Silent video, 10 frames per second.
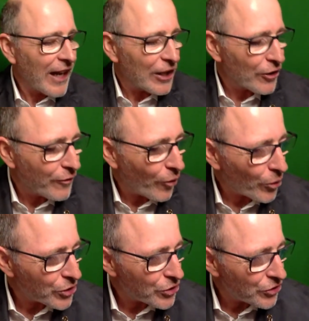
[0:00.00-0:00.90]
I look
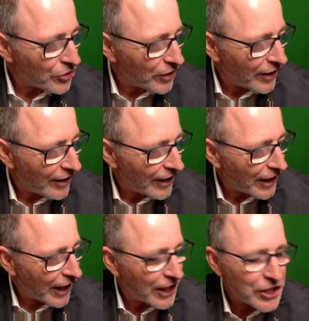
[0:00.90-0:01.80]
forward to
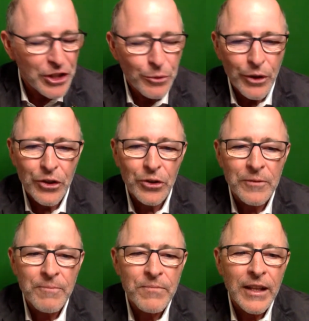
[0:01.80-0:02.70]
engaging with
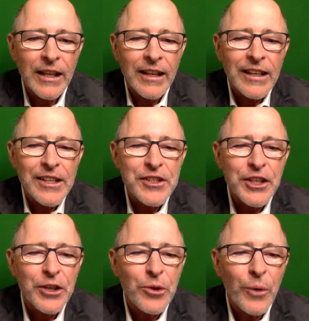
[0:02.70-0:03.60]
you.
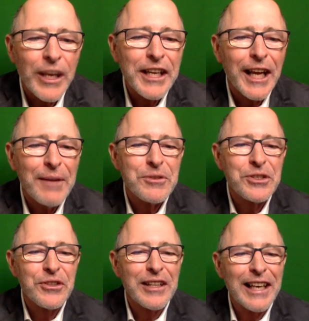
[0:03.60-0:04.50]
So, when it
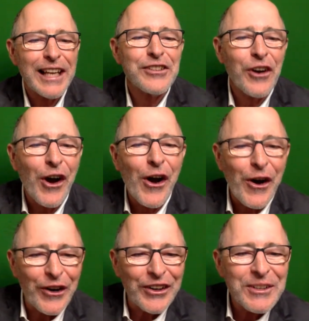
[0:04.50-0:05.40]
comes to the letter
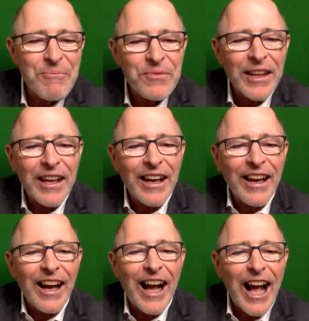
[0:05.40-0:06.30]
R,
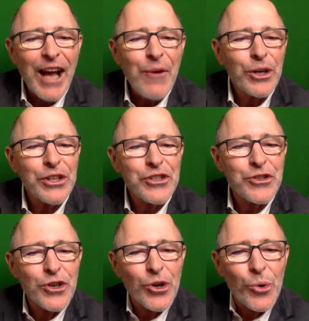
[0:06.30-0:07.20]
I want
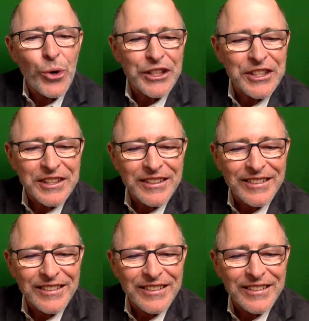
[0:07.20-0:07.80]
to quit